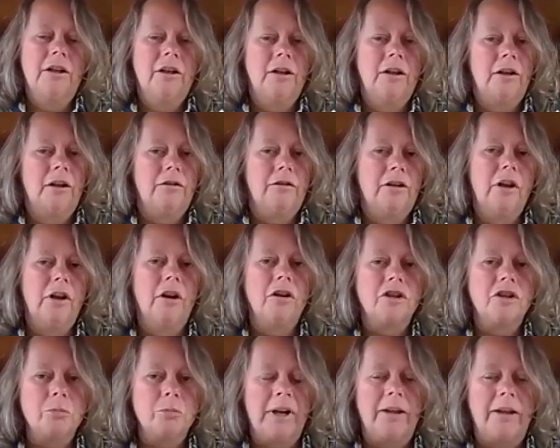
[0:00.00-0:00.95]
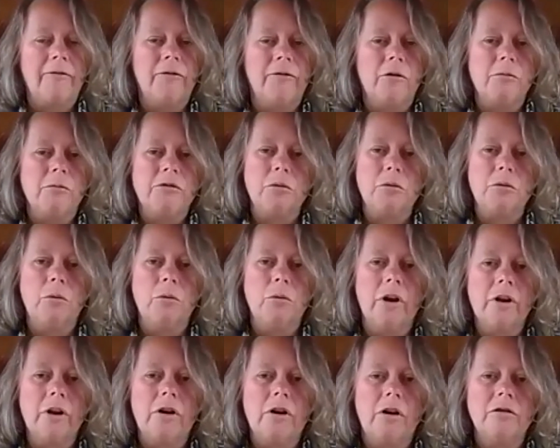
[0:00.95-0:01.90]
large platform to work on.